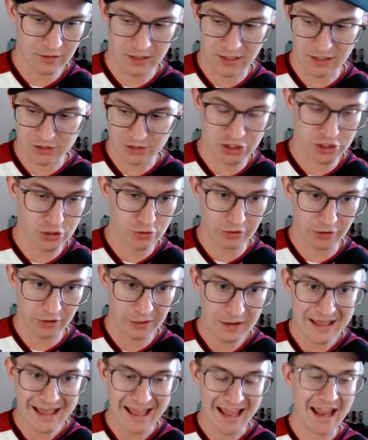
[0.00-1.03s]

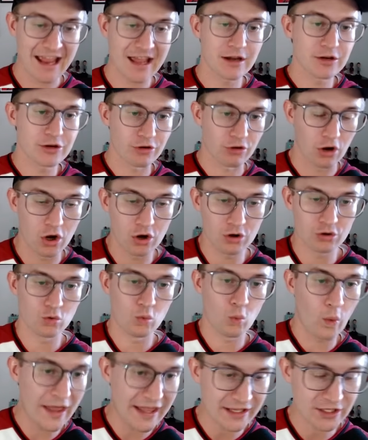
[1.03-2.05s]
shooter and your
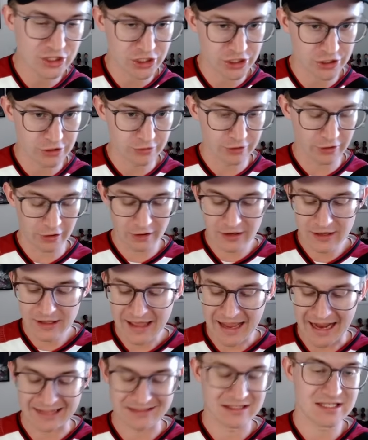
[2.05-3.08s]
own wing shooter
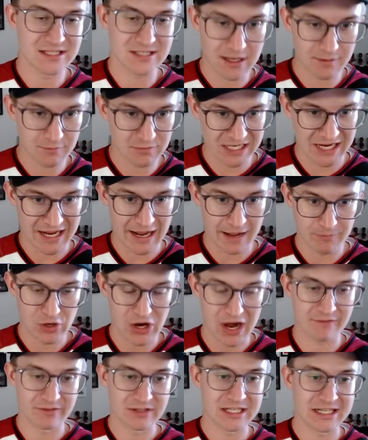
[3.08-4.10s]
at the same time. You're
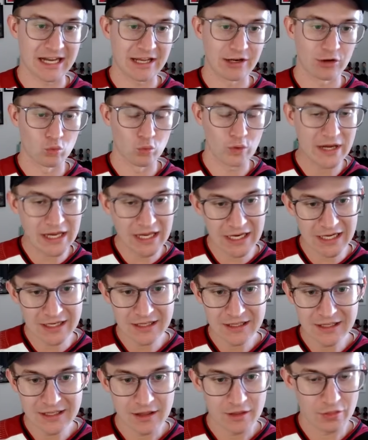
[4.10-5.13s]
having to kind of read
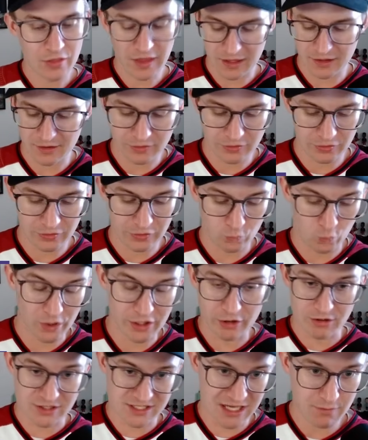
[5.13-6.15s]
the what
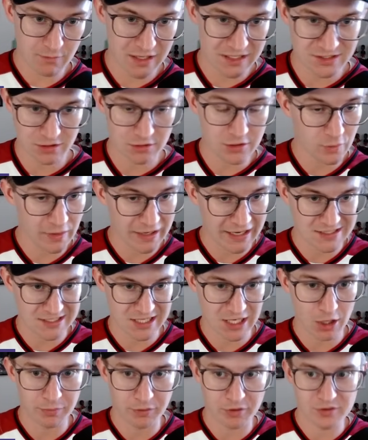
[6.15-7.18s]
your teammates are doing as
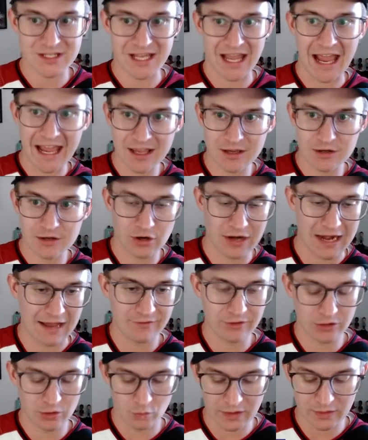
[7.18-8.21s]
helpers, and you're
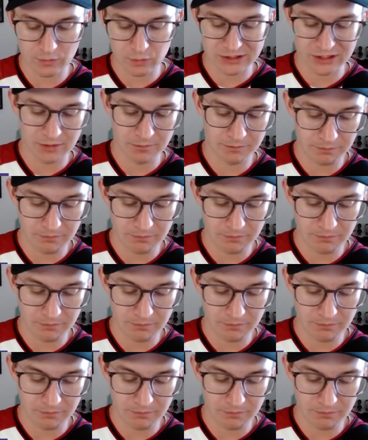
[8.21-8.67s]
having to read what the